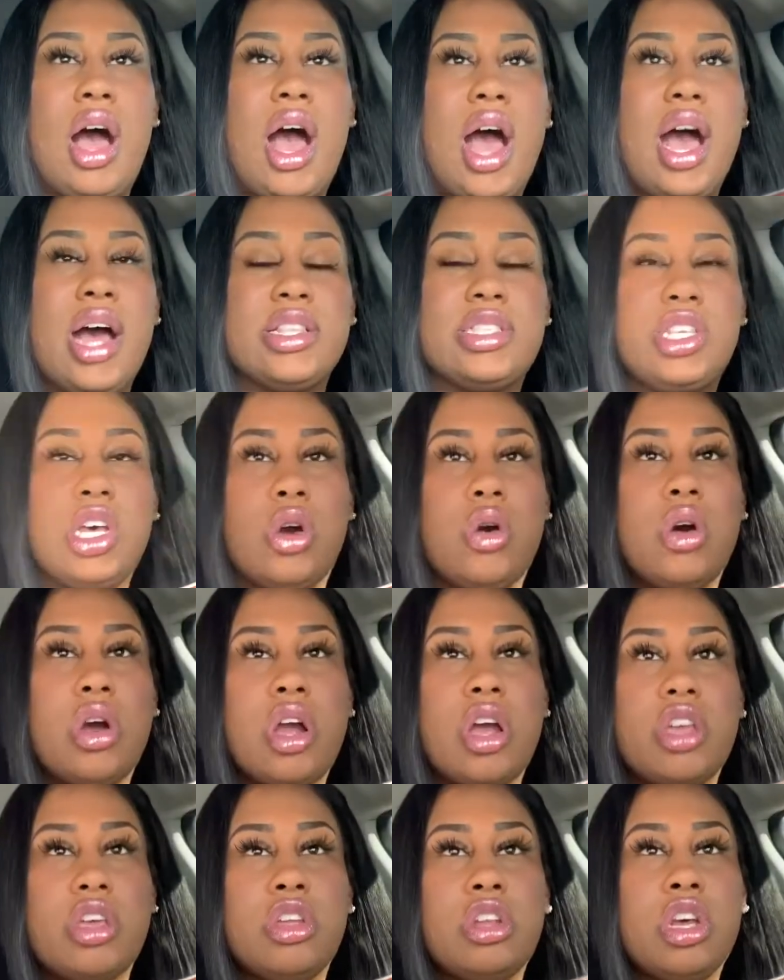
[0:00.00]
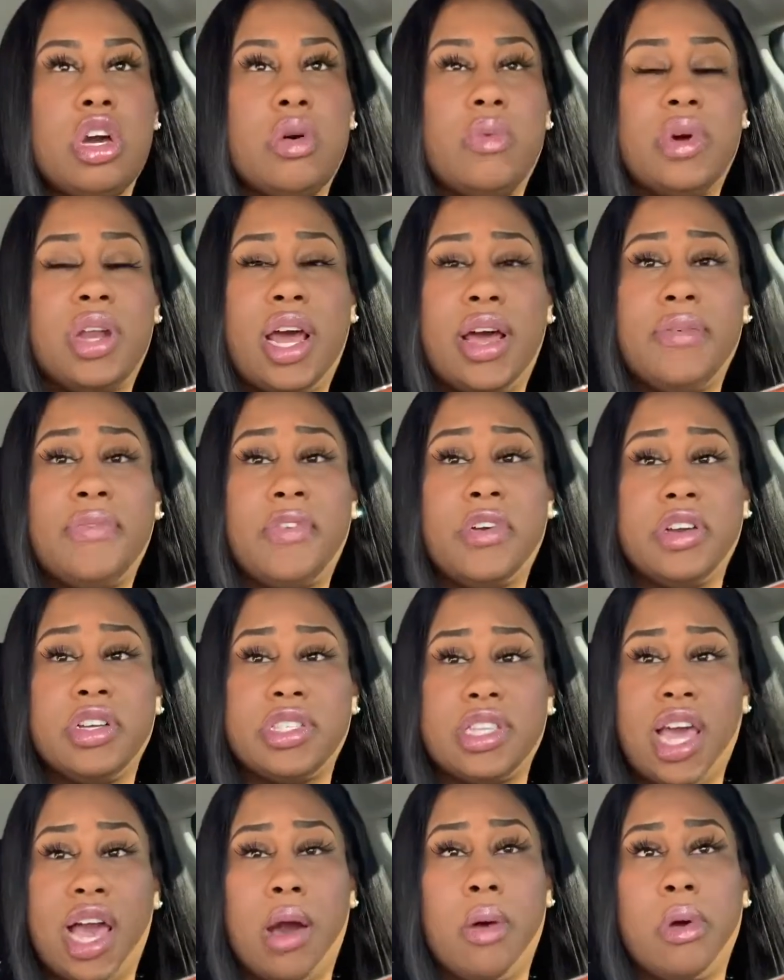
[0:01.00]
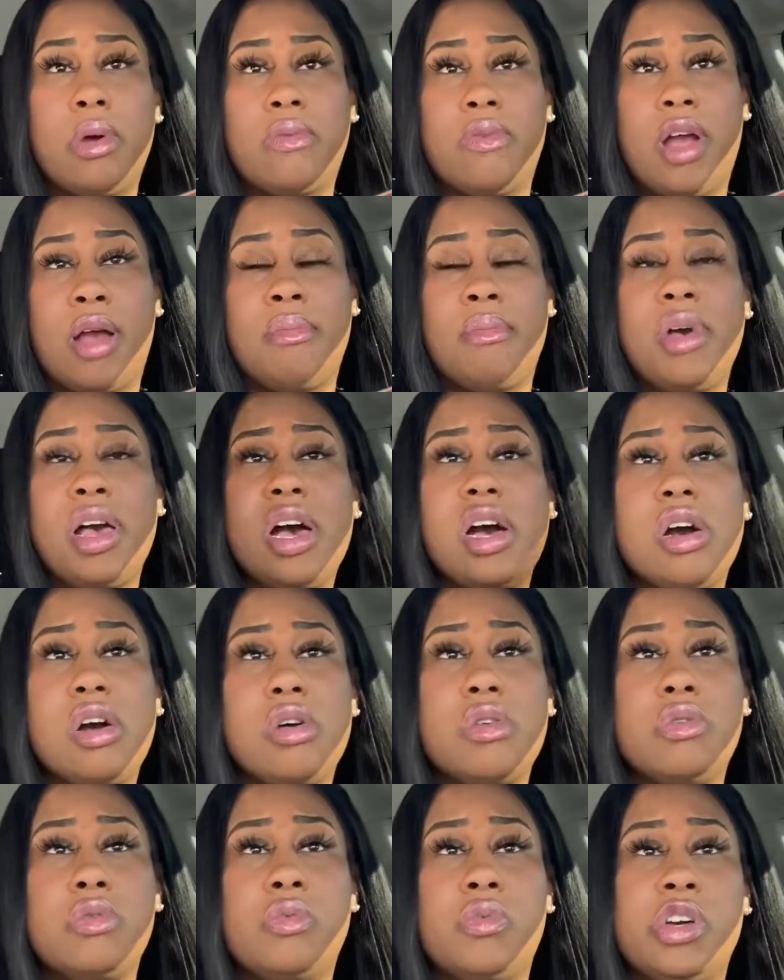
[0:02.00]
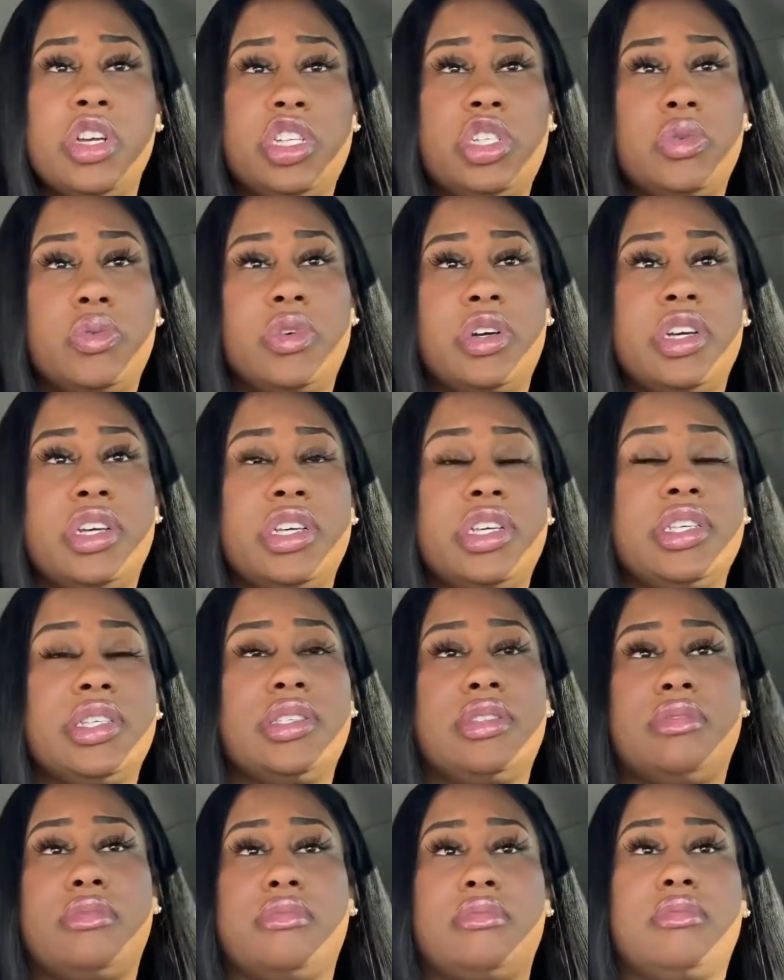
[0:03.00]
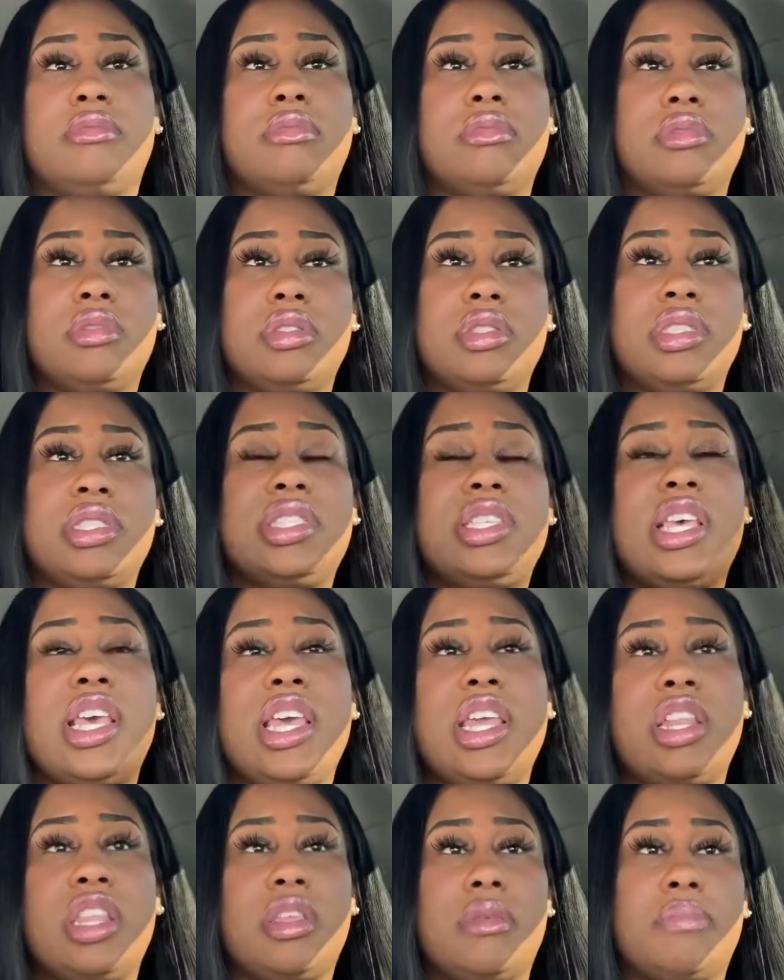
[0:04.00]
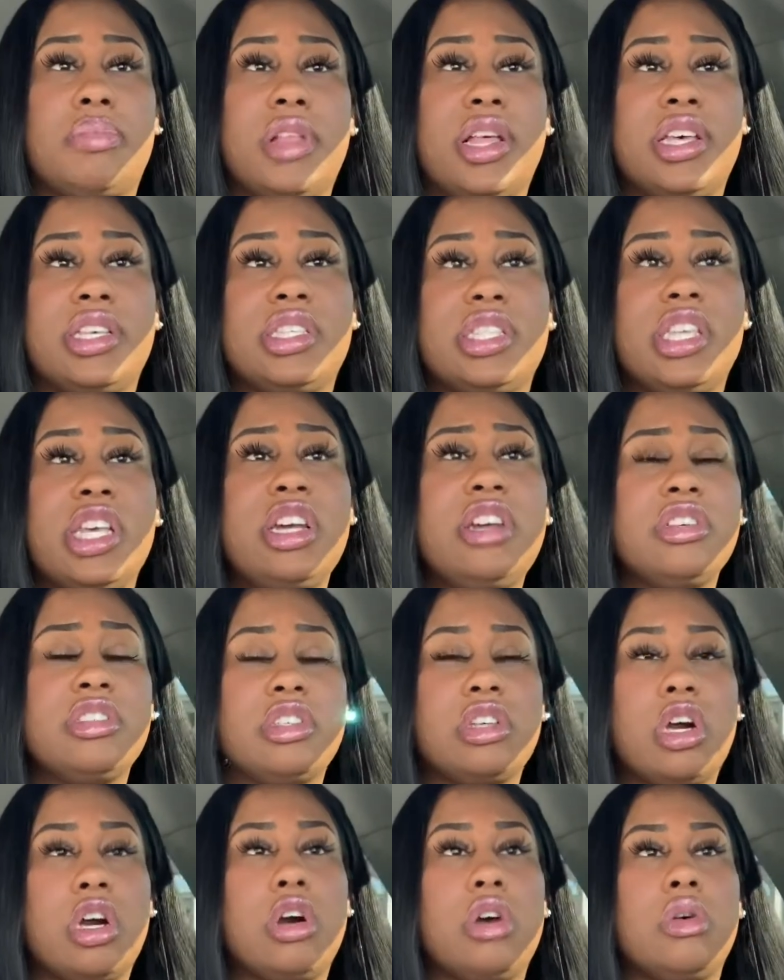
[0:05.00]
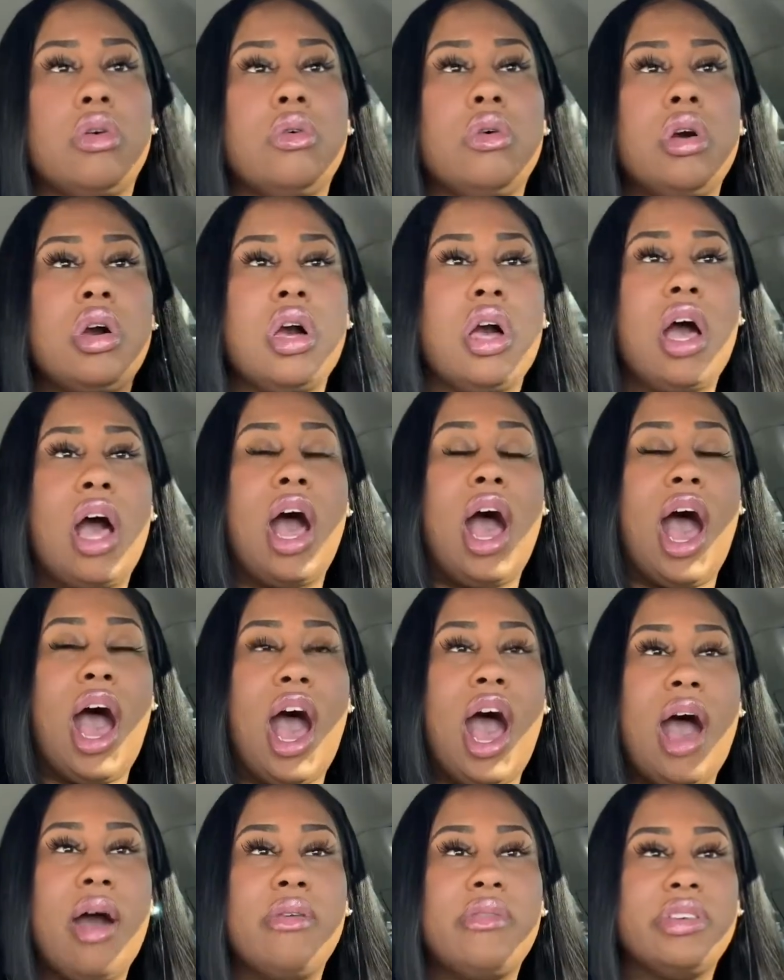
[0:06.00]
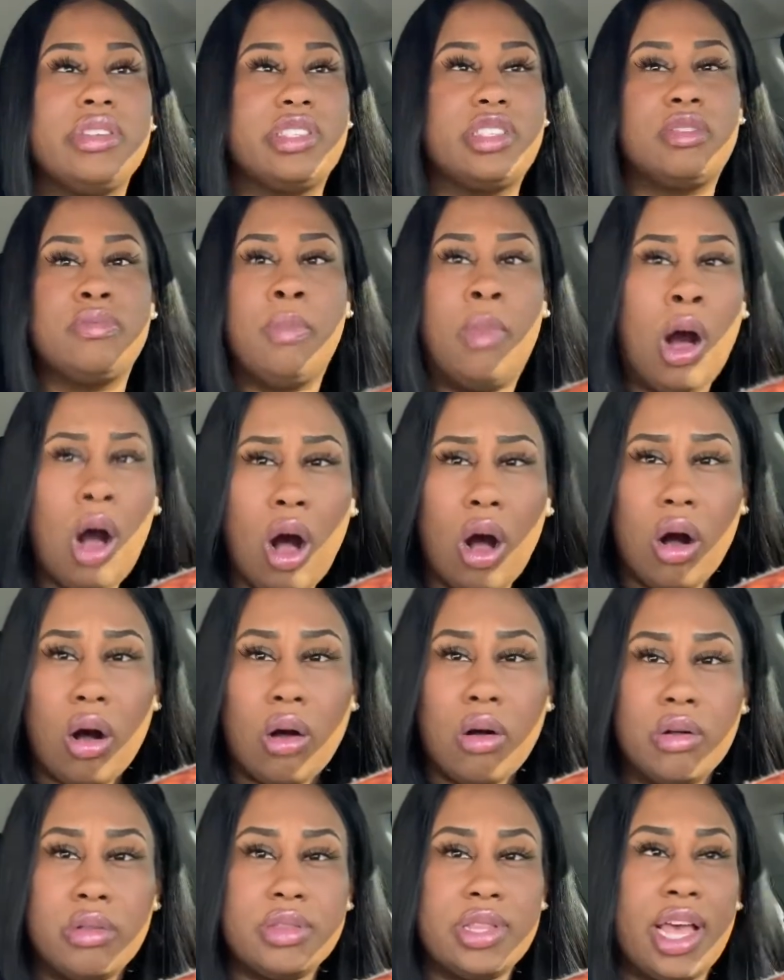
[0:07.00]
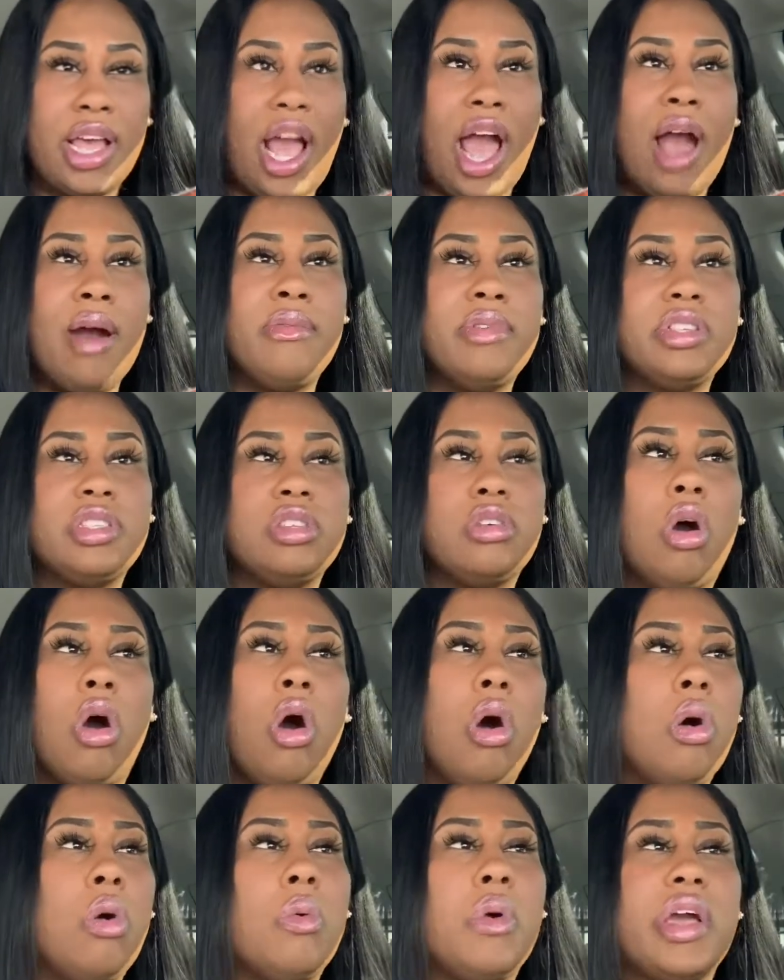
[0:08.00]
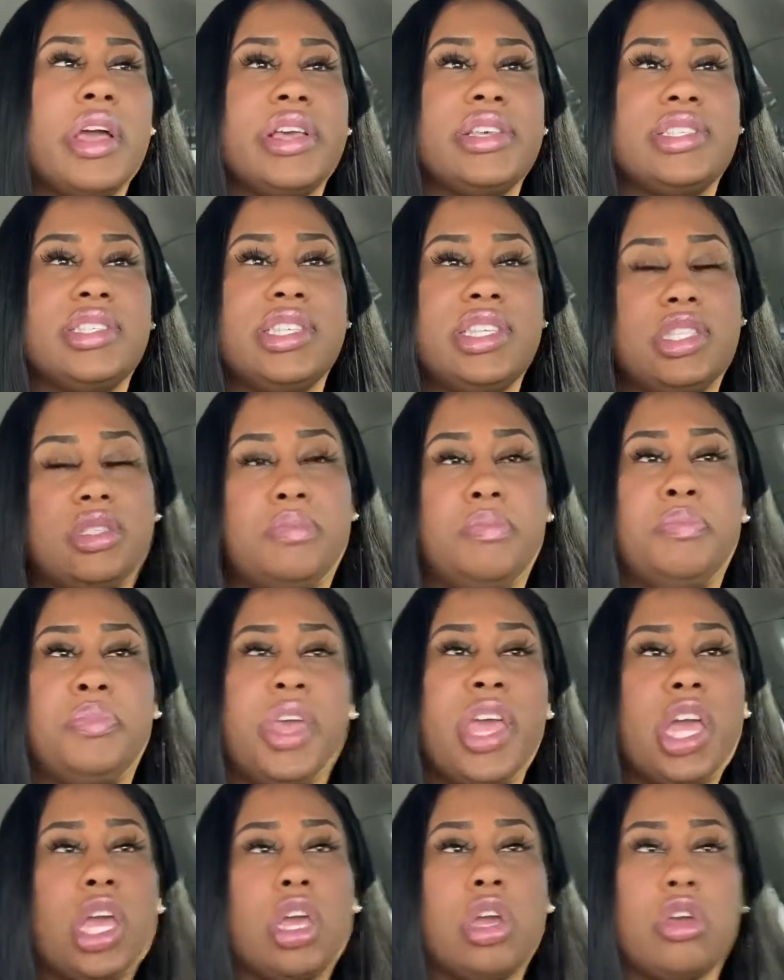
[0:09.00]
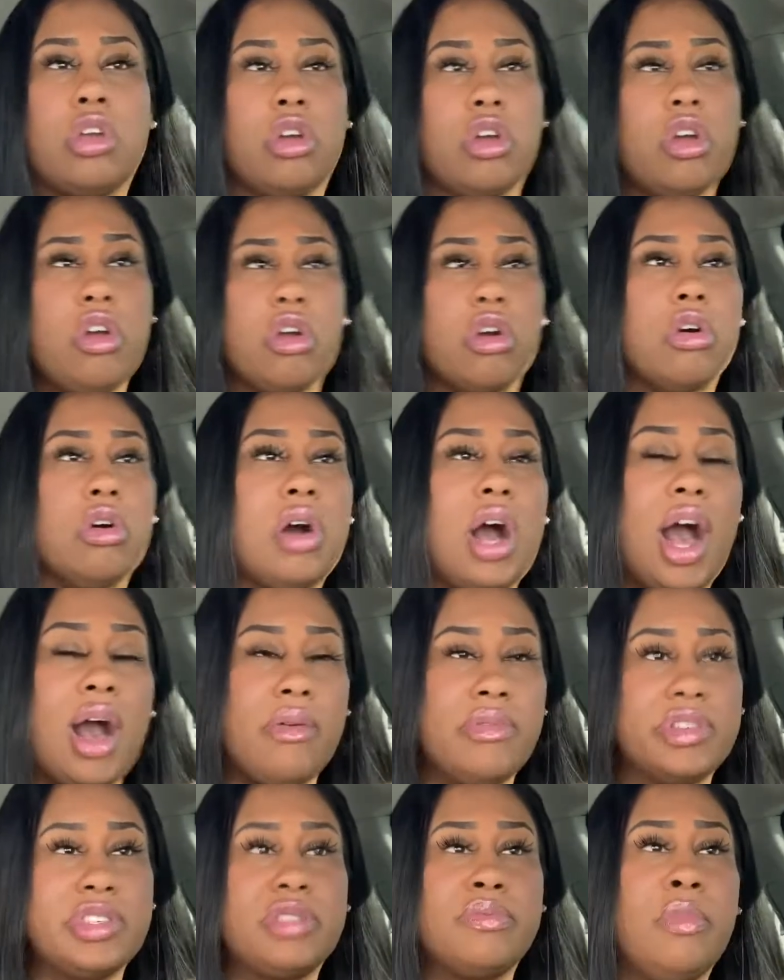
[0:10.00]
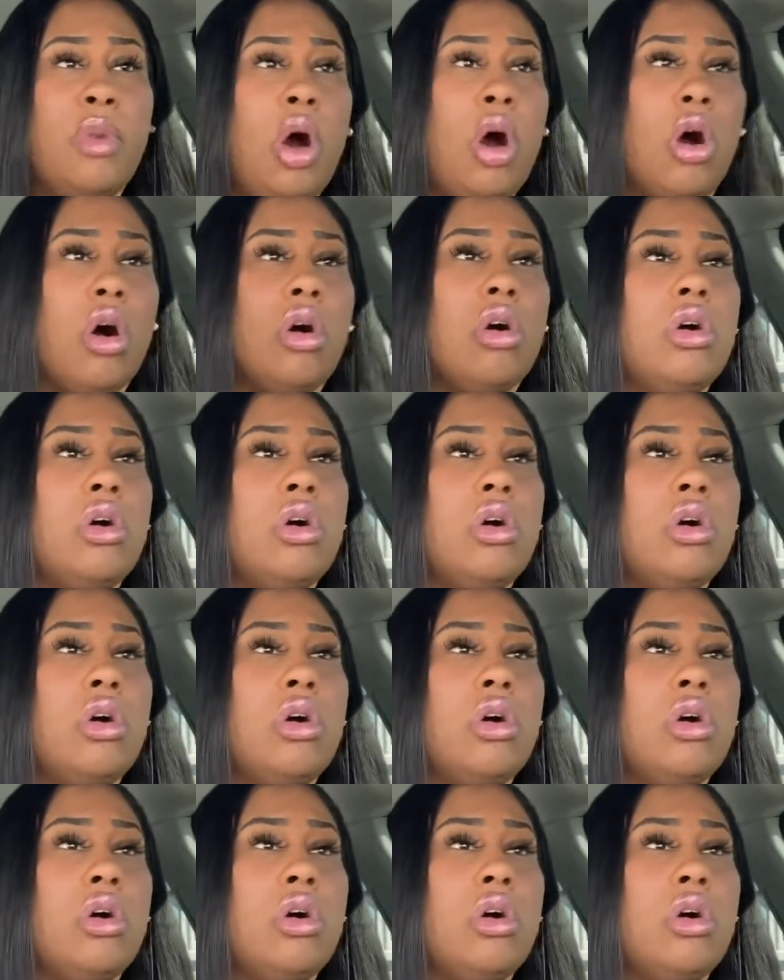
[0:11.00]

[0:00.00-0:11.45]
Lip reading: I told her, when I first got with Ramel, which was 10 plus years ago, I was small. Like, I wasn't always this big girl. I was small.